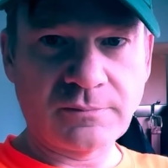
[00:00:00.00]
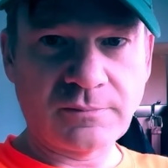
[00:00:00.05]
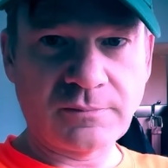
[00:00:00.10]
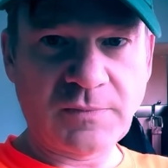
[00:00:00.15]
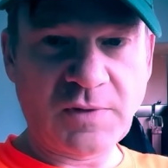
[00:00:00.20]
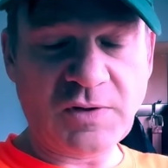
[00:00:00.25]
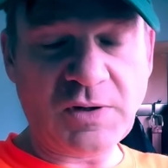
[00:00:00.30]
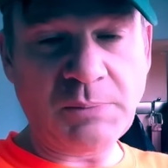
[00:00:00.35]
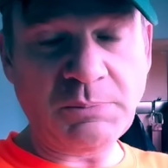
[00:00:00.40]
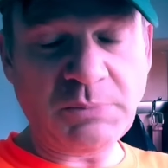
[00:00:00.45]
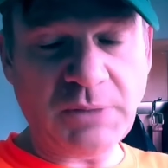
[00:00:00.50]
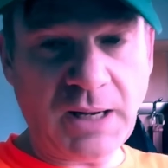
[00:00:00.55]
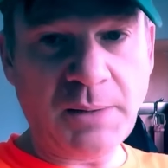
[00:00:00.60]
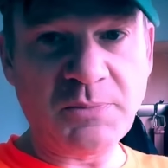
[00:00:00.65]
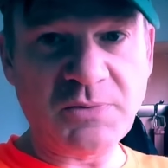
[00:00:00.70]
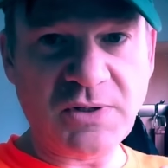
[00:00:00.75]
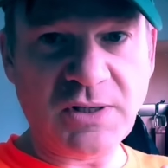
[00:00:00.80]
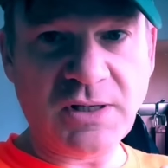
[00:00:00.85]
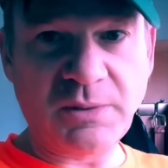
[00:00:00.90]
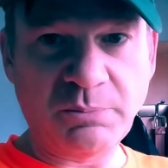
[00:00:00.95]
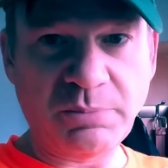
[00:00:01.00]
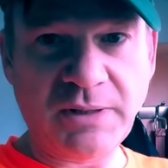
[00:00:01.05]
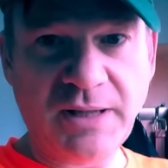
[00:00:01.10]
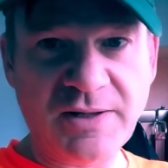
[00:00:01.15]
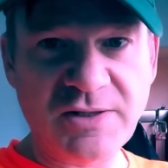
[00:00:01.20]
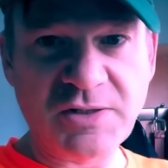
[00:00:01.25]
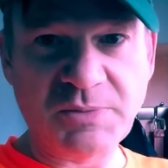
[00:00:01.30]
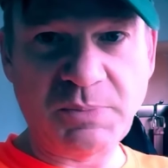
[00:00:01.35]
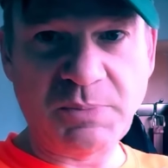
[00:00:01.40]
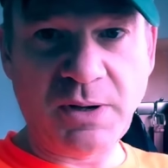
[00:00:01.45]
Sometimes it
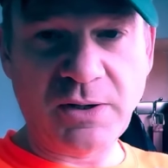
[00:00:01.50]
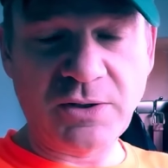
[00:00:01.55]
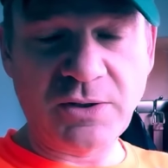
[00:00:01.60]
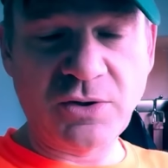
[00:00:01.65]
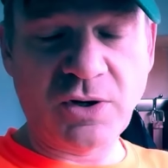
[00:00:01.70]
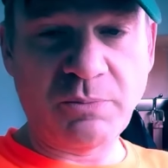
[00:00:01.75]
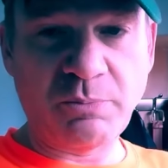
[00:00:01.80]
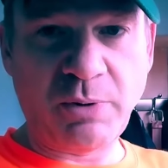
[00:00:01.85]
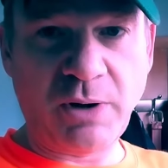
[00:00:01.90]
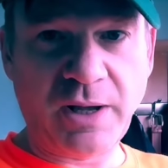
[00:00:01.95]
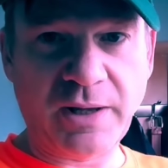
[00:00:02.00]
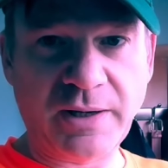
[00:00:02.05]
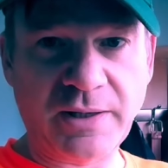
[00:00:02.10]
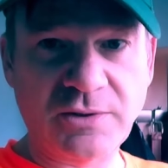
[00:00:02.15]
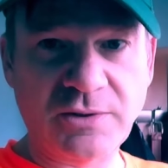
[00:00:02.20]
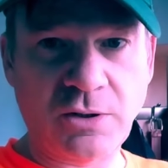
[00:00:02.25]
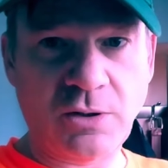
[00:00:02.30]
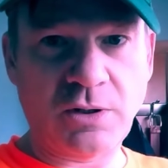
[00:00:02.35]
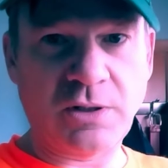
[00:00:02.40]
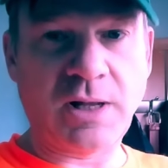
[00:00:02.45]
complains about your body too.